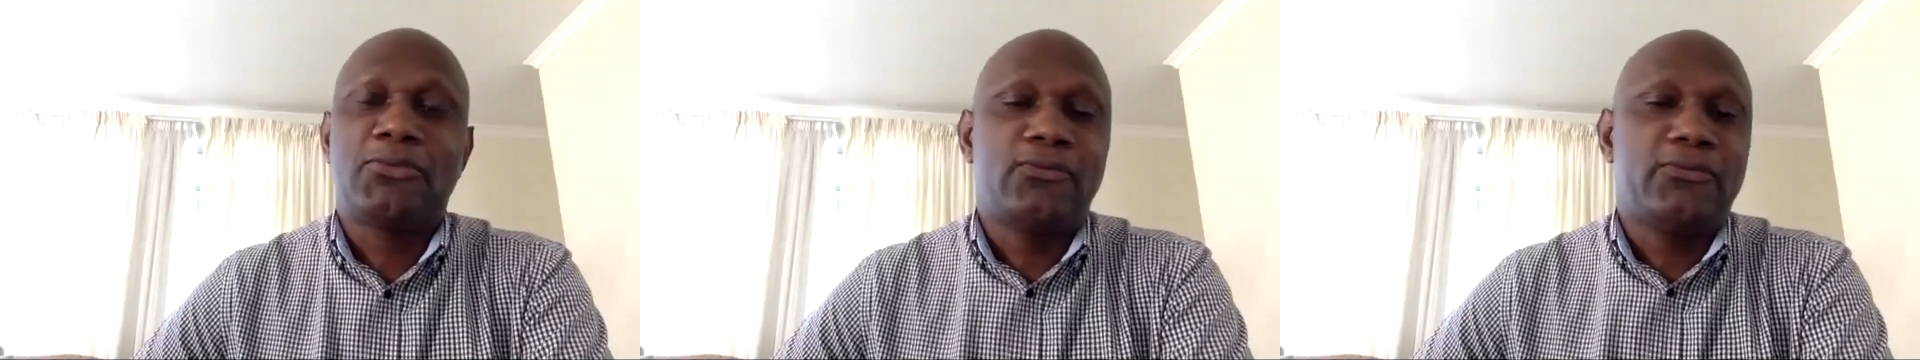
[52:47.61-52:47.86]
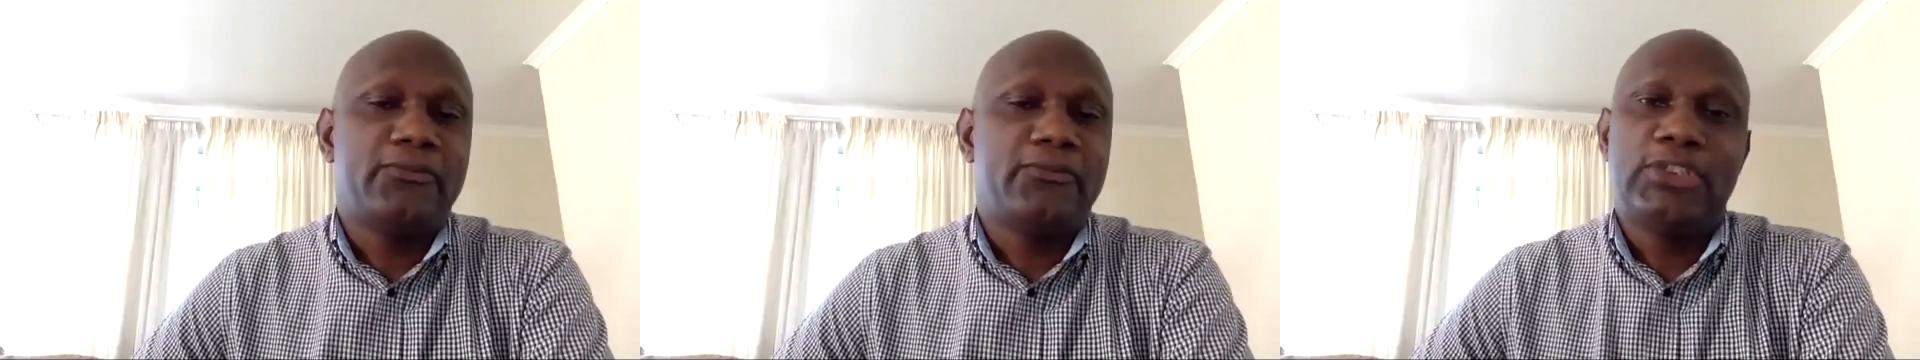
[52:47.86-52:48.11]

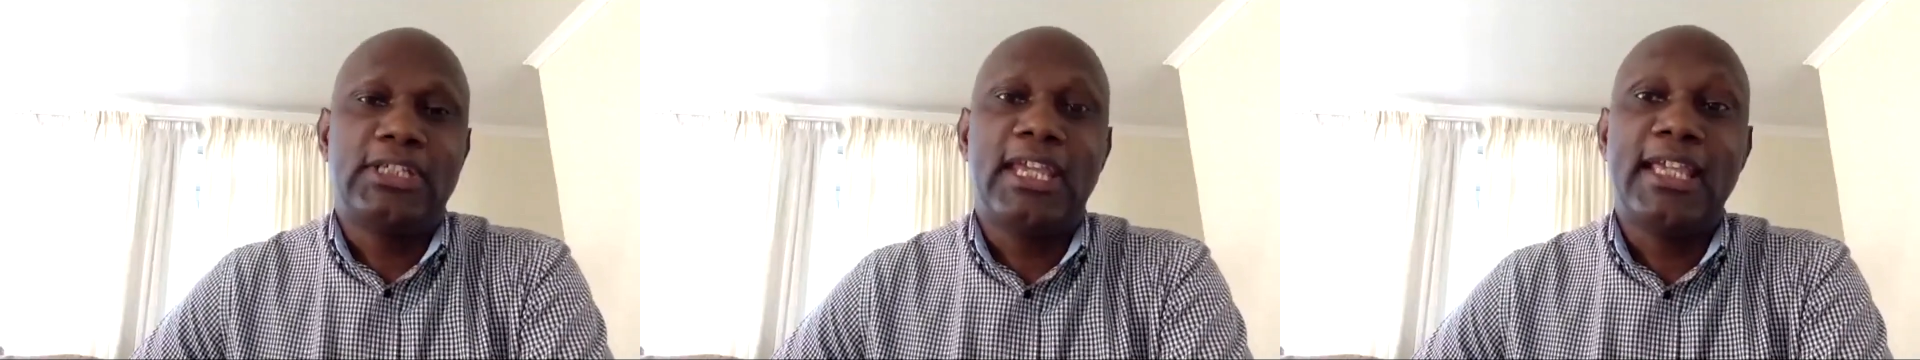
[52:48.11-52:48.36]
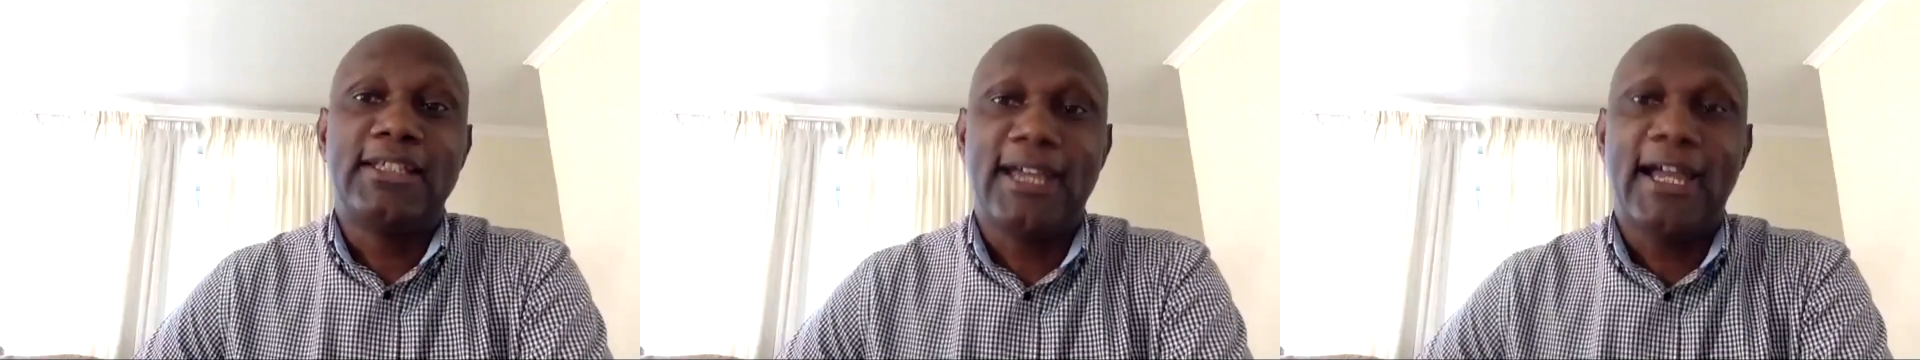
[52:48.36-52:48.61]

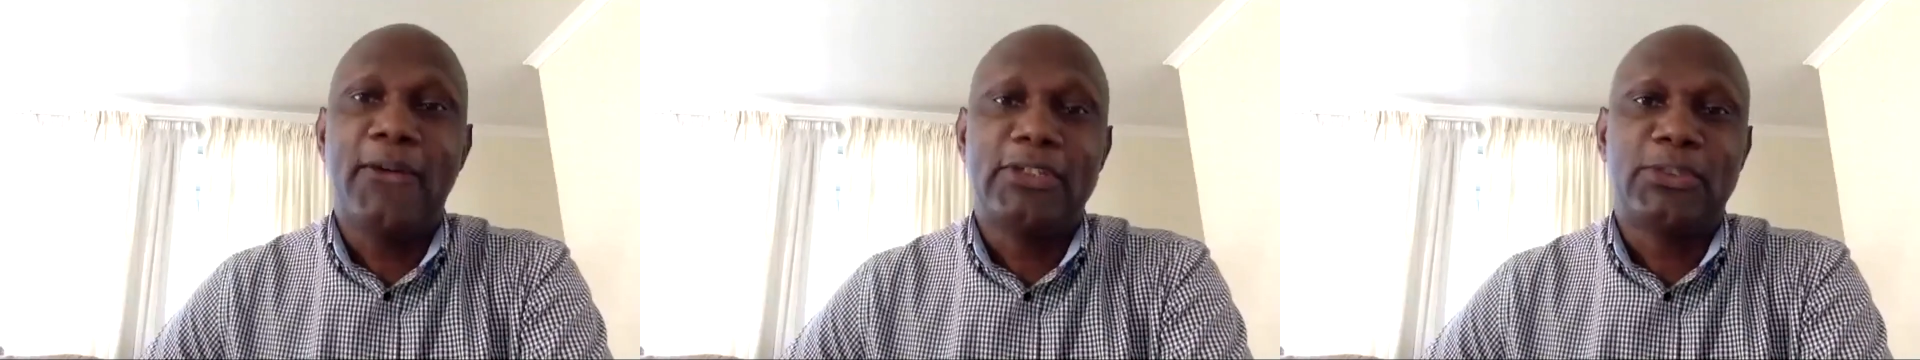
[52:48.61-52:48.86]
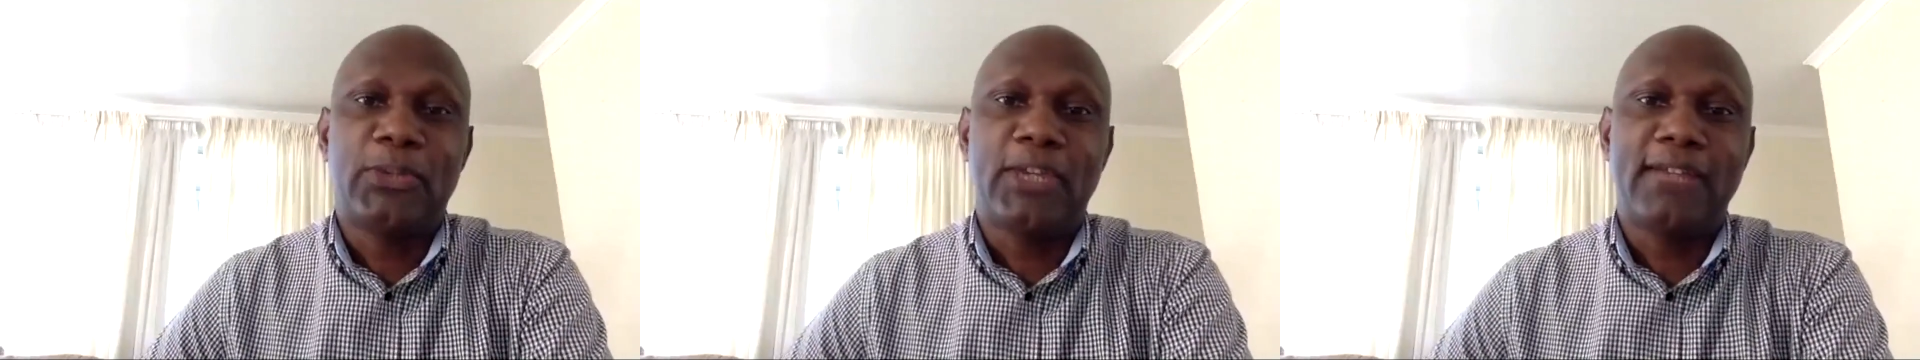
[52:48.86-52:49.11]
48 hours
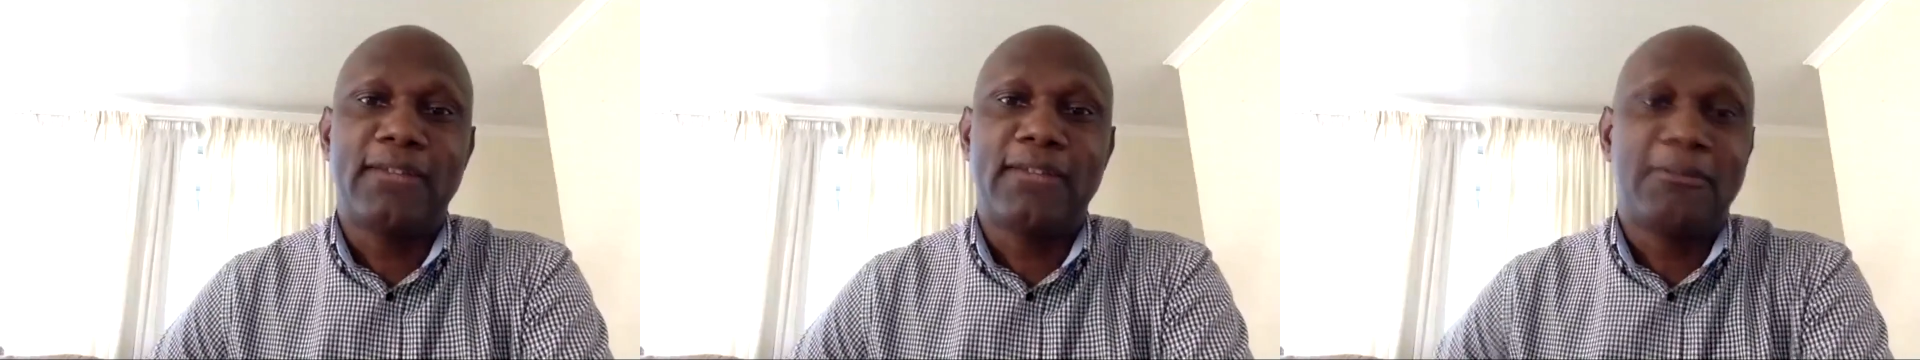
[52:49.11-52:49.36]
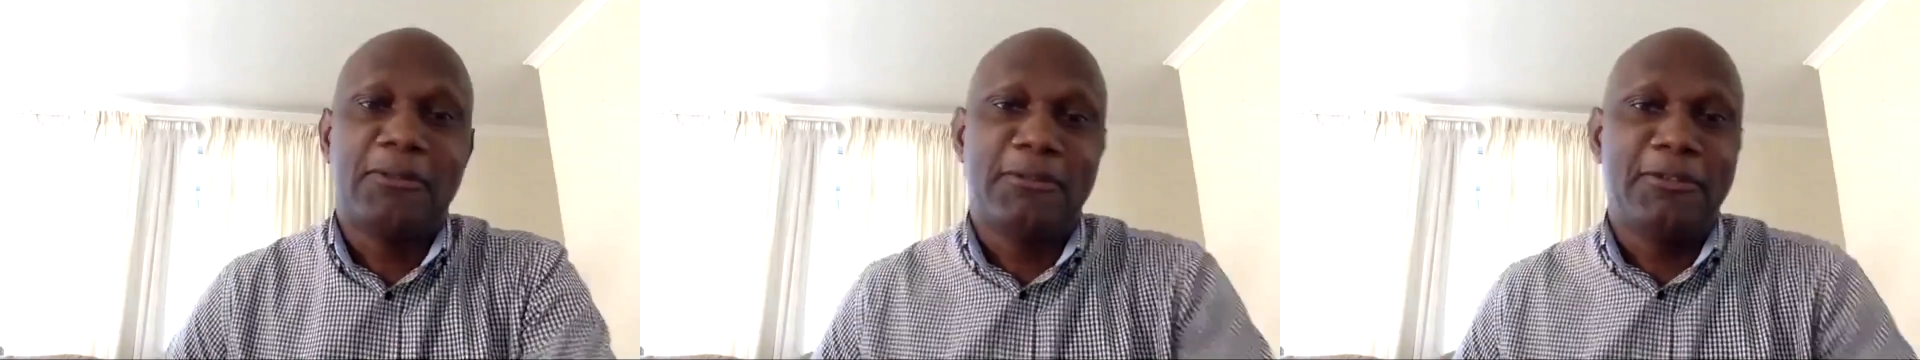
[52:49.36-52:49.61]
where
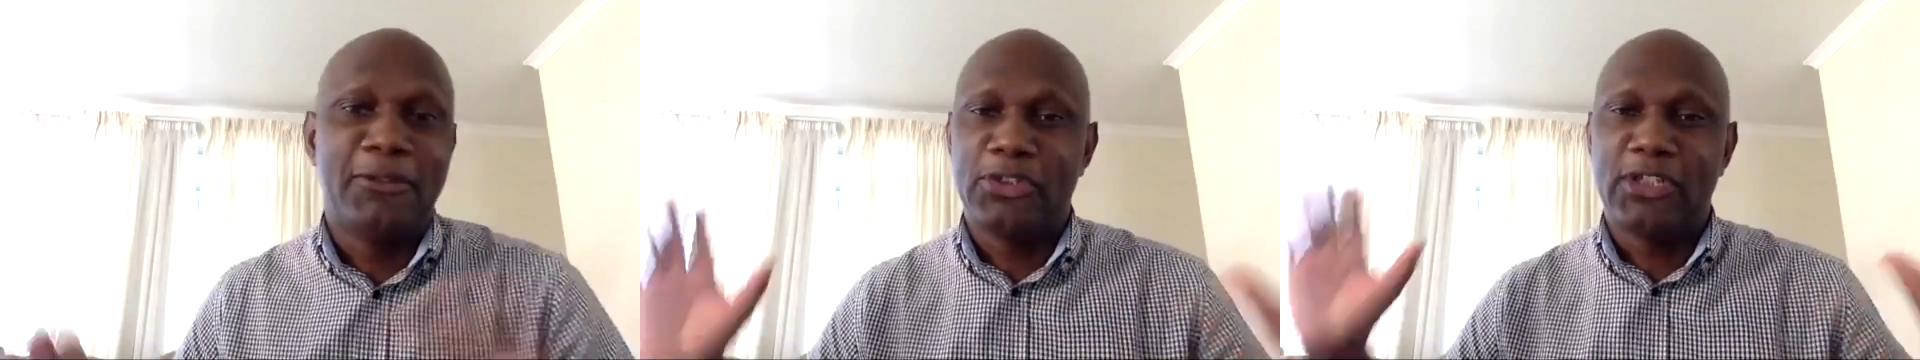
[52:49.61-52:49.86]
there'll